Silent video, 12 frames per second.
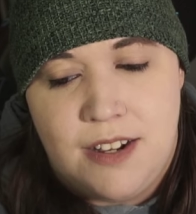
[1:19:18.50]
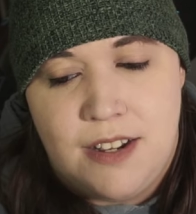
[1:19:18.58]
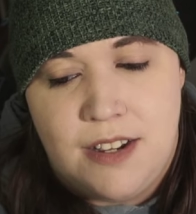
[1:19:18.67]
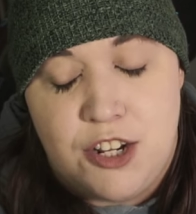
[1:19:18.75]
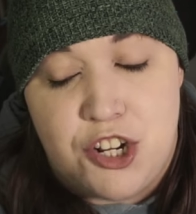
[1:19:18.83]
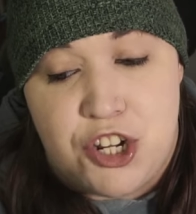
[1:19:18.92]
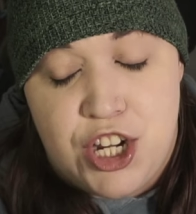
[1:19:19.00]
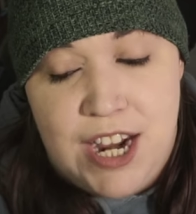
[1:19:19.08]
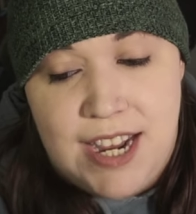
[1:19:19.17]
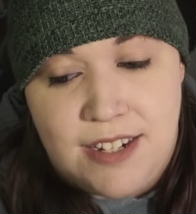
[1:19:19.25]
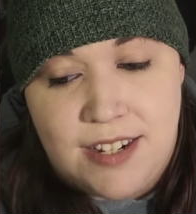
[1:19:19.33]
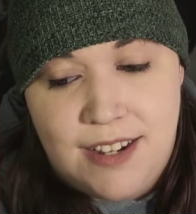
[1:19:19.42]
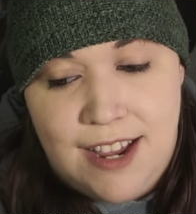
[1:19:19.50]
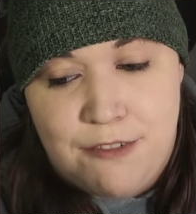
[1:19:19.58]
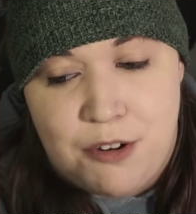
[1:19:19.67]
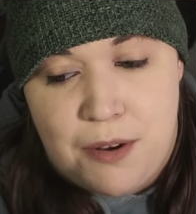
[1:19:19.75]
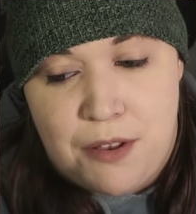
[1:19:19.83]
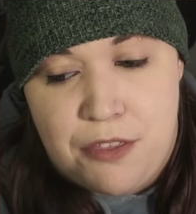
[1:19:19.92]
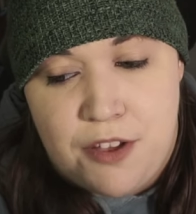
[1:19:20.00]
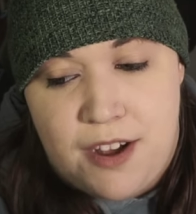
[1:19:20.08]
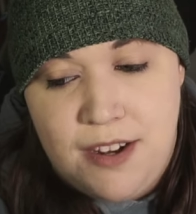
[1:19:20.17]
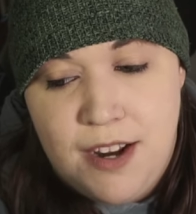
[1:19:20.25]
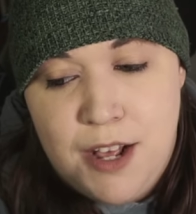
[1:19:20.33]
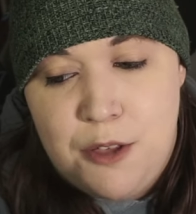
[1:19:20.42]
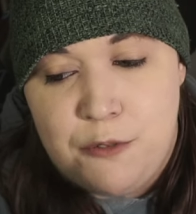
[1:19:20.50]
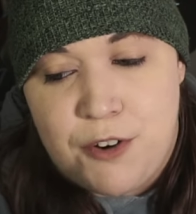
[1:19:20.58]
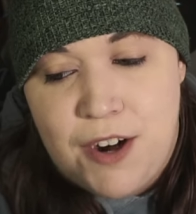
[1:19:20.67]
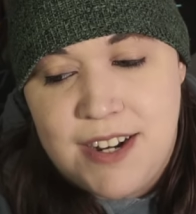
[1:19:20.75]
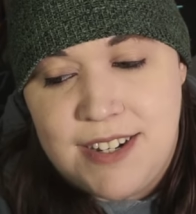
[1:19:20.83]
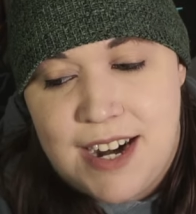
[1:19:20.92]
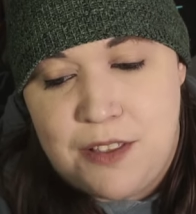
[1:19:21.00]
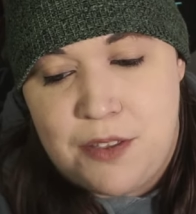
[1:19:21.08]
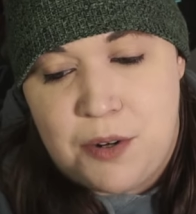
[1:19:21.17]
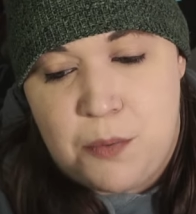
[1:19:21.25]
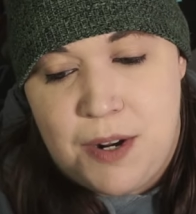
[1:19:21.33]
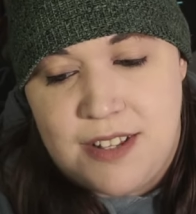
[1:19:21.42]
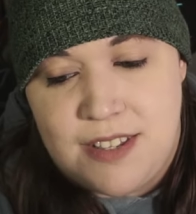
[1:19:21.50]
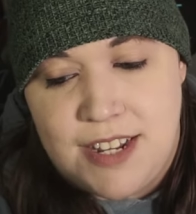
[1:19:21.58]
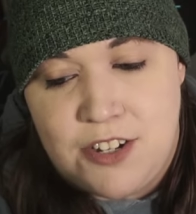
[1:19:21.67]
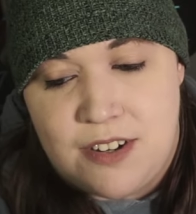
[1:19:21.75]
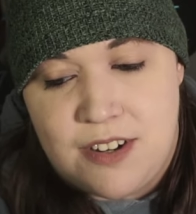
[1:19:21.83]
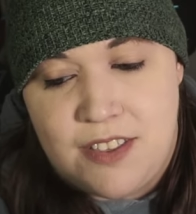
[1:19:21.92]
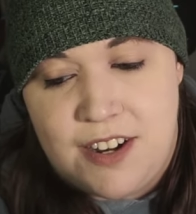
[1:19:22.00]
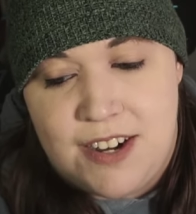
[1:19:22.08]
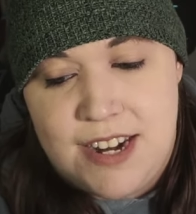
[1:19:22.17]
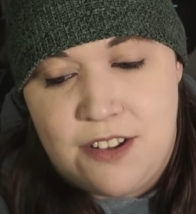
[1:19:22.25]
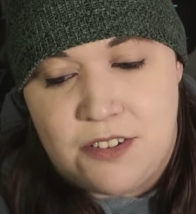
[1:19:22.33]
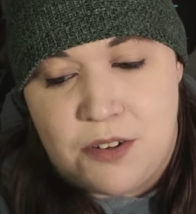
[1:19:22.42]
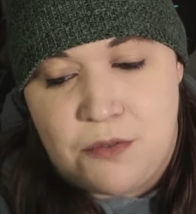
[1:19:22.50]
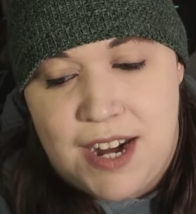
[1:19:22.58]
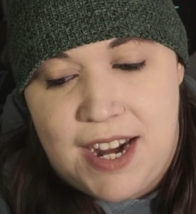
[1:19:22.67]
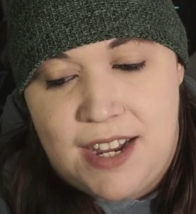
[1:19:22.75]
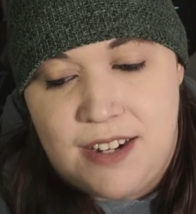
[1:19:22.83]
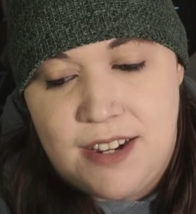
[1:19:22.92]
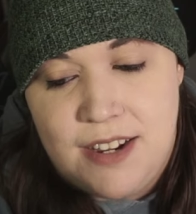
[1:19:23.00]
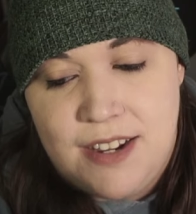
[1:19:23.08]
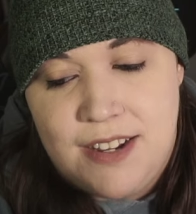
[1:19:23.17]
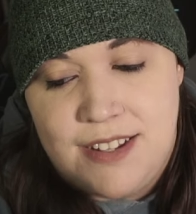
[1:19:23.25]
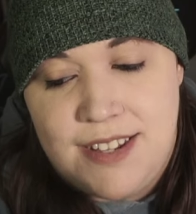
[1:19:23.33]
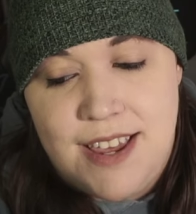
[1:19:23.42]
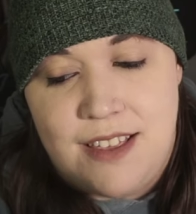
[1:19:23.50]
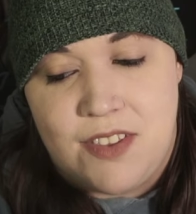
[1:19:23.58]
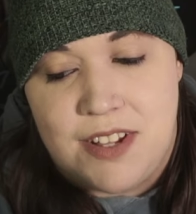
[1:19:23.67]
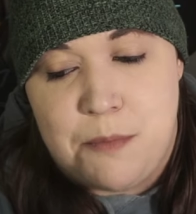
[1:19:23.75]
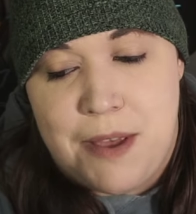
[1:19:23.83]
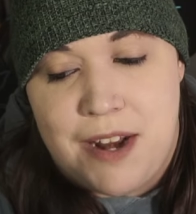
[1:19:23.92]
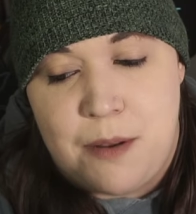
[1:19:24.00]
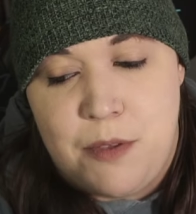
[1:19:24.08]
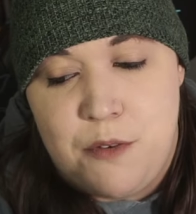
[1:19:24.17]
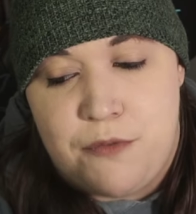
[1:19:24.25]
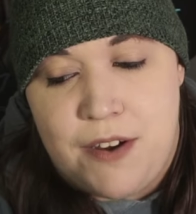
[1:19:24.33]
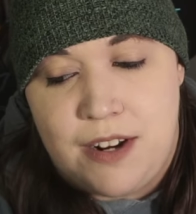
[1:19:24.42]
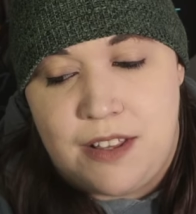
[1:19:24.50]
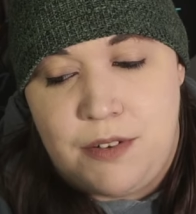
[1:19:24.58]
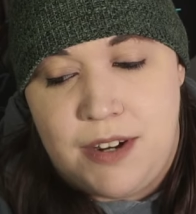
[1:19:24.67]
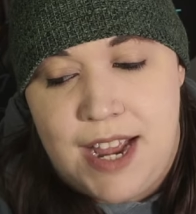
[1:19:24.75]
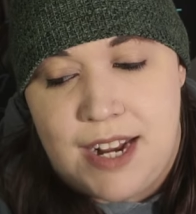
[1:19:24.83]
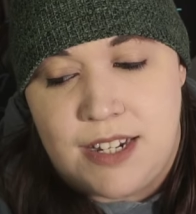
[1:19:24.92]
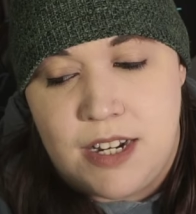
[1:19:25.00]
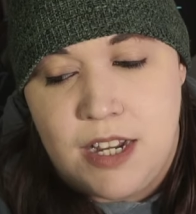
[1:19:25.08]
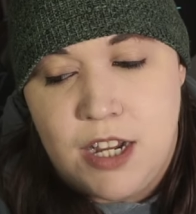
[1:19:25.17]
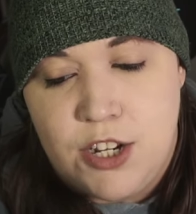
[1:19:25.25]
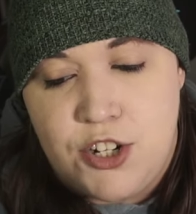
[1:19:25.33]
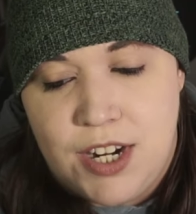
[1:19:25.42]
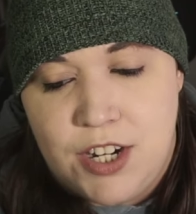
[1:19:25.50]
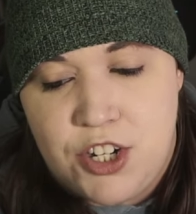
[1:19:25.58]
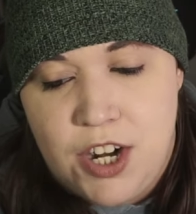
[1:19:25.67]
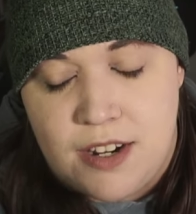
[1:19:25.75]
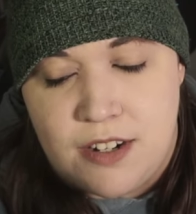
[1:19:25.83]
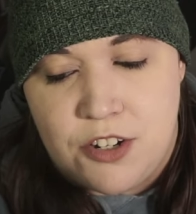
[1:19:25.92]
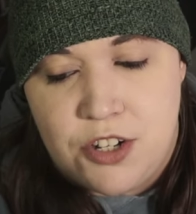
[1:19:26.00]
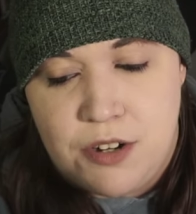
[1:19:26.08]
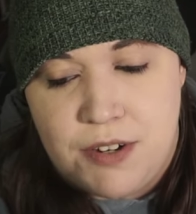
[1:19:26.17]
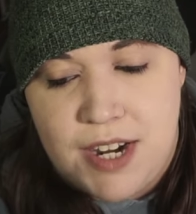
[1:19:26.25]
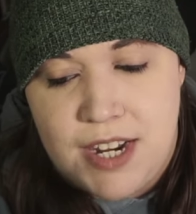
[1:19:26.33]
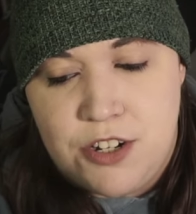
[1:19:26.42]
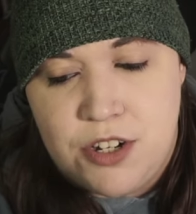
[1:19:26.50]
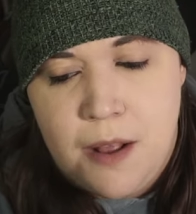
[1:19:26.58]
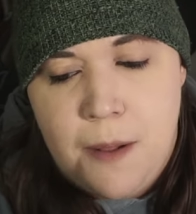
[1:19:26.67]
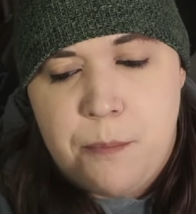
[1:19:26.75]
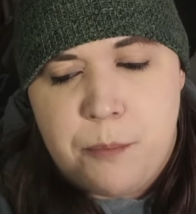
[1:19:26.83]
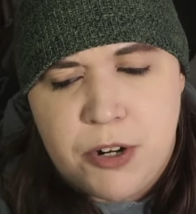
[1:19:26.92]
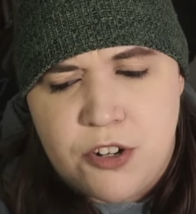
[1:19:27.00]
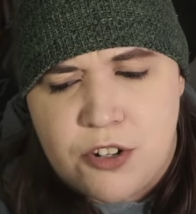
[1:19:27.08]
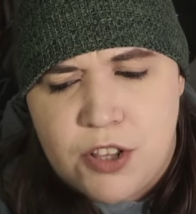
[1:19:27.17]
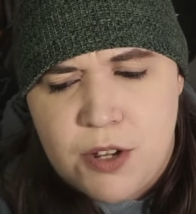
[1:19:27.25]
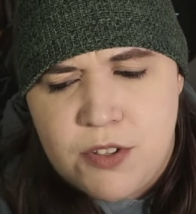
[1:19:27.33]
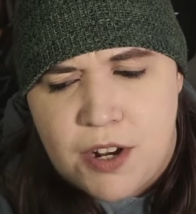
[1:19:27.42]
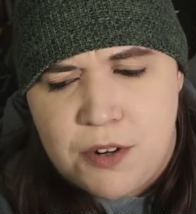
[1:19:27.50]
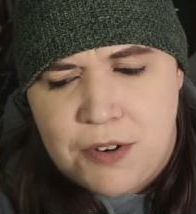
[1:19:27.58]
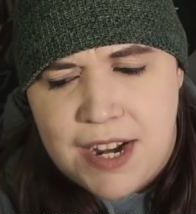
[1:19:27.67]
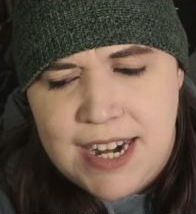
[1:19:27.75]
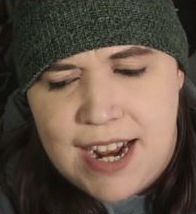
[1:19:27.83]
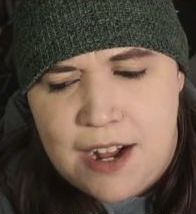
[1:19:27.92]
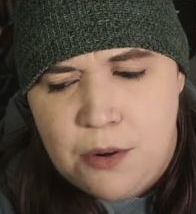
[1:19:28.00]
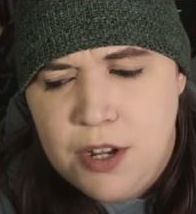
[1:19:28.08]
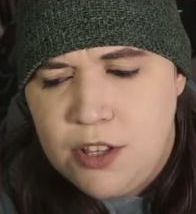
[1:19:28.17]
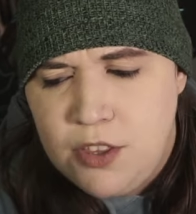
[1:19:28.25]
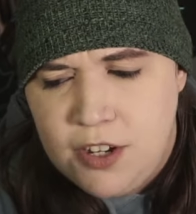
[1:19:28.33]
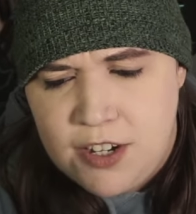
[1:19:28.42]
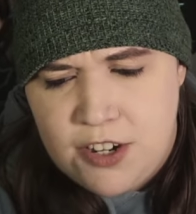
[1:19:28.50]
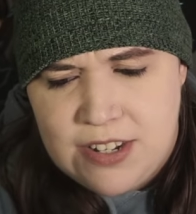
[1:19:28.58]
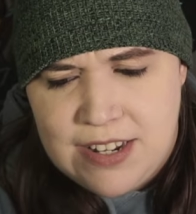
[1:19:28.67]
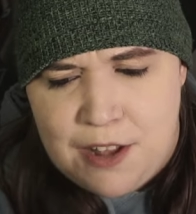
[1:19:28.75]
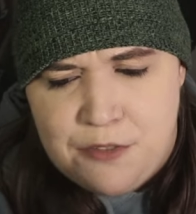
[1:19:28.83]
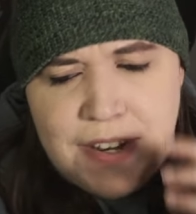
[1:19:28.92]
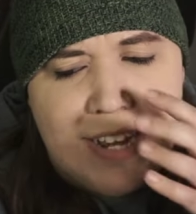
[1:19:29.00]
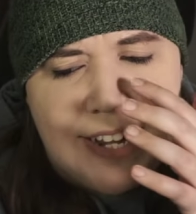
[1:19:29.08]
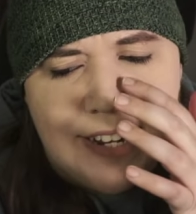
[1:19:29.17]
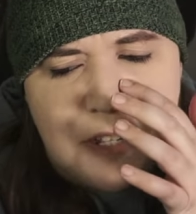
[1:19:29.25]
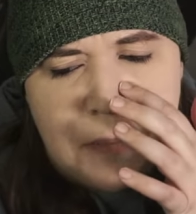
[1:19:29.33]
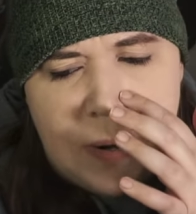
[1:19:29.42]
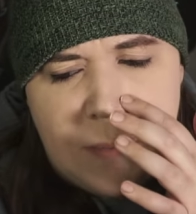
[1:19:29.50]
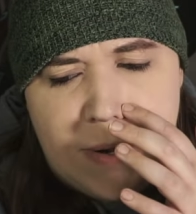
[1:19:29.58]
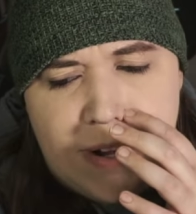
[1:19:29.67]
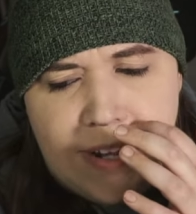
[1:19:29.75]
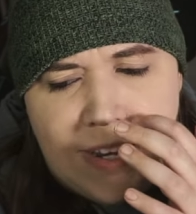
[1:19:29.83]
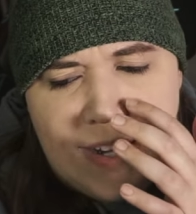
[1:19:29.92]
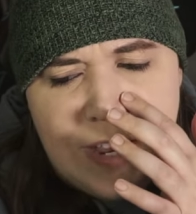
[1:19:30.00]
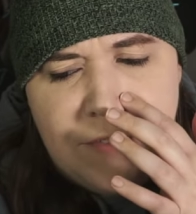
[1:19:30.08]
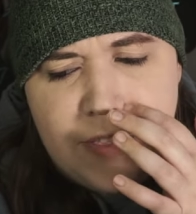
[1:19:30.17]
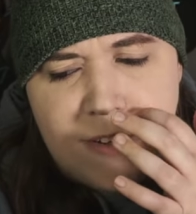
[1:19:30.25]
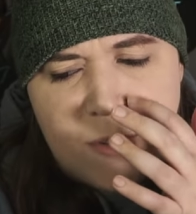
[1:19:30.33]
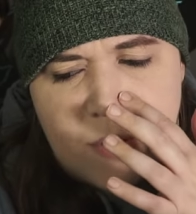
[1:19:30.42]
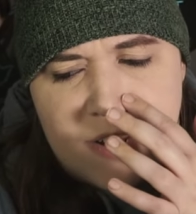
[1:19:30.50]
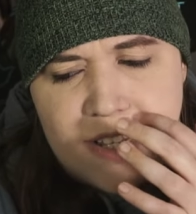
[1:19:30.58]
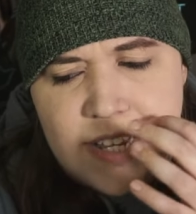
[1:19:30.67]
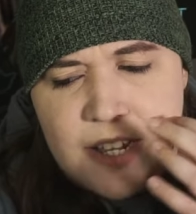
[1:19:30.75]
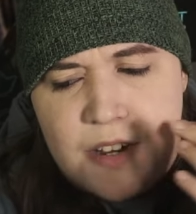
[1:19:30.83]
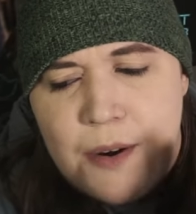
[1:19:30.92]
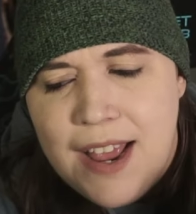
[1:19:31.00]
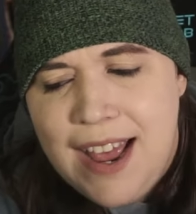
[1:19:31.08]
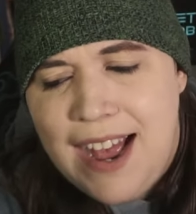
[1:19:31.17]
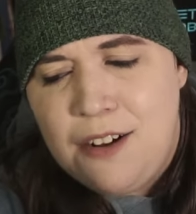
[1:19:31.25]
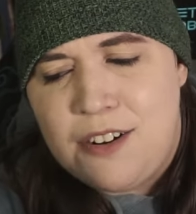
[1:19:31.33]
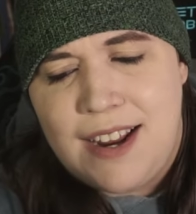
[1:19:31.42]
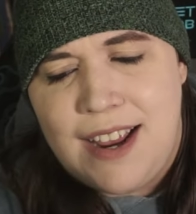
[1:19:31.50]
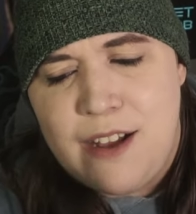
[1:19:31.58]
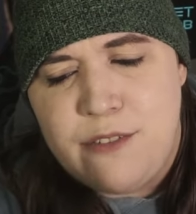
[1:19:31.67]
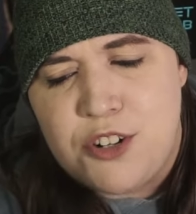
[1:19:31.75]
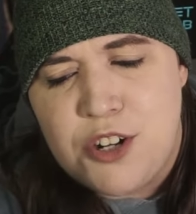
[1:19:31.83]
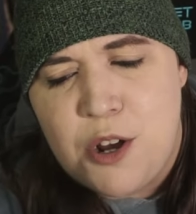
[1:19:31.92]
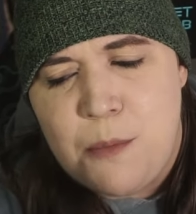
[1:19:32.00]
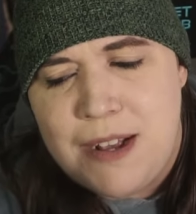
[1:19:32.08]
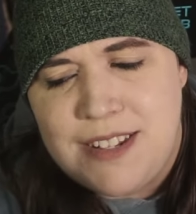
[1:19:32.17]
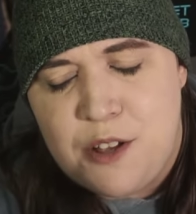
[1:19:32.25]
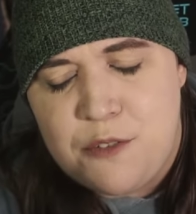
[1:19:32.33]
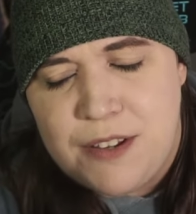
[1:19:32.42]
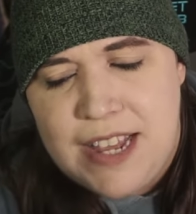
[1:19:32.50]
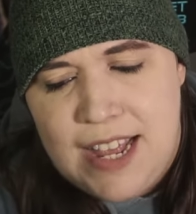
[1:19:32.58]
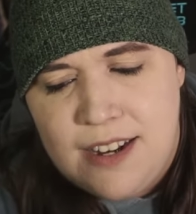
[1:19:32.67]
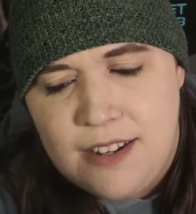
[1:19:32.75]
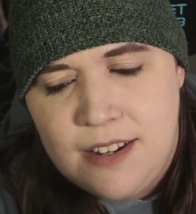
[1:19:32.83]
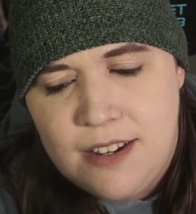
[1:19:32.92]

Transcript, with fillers: Shit, everyone thought. Frightened out of their wits, they took to their heels and ran. Seeing this, Madame Yu finally reacted. Jiang Cheng, she raged. Put your clothes on right now. Look at yourself, naked as a barbarian. If others were to see you, how could I ever show myself again?